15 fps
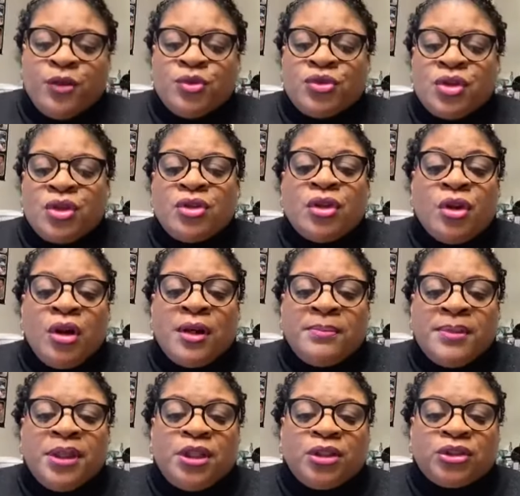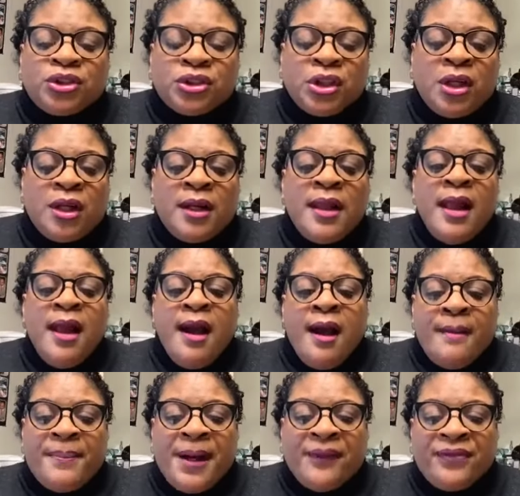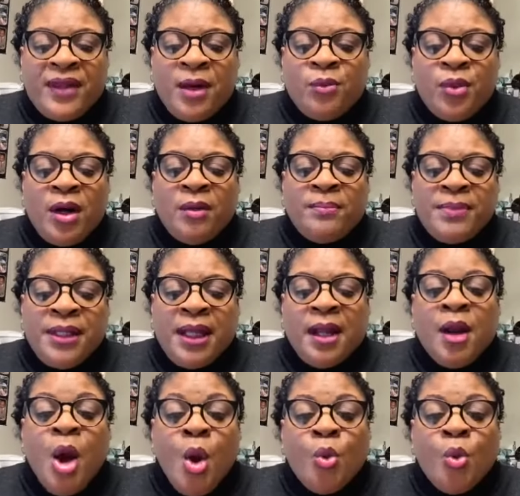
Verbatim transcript: So you're going to be concerned about their well being.